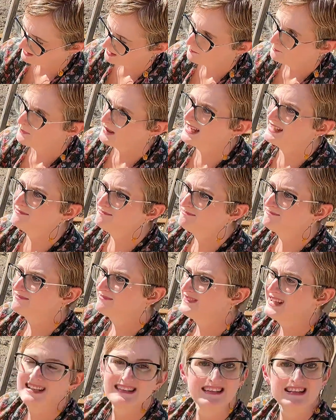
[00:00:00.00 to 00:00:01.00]
But
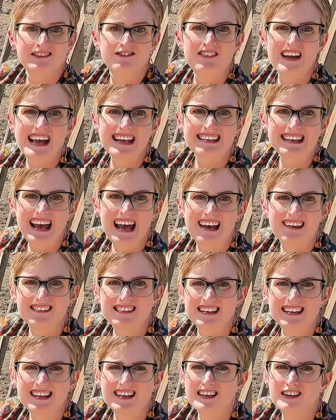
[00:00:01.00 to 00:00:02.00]
it did
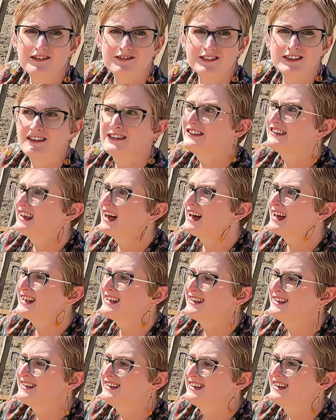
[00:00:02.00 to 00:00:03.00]
fantastic. Full sun.
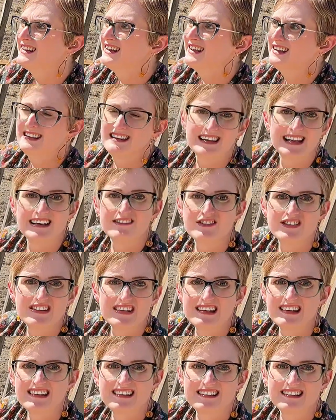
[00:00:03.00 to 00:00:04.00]
Loves
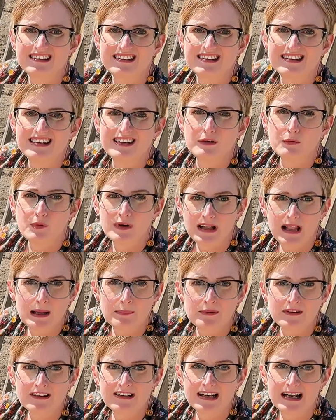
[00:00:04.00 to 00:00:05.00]
it. Will I
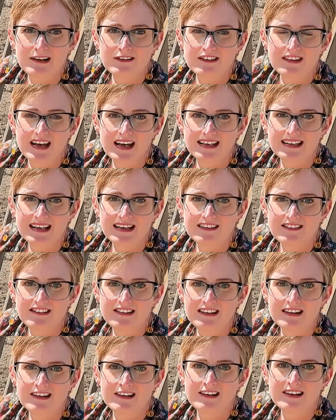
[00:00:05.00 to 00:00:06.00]
put it outside next
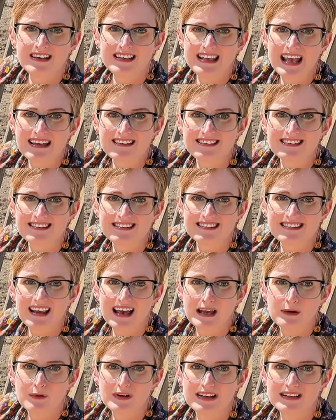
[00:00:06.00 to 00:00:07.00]
year? Yes,
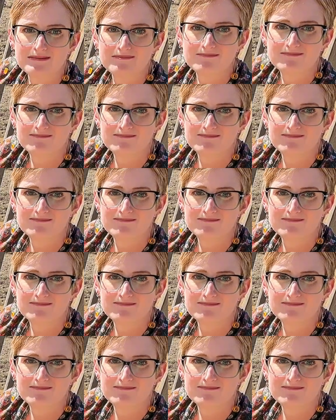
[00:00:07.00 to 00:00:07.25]
I will.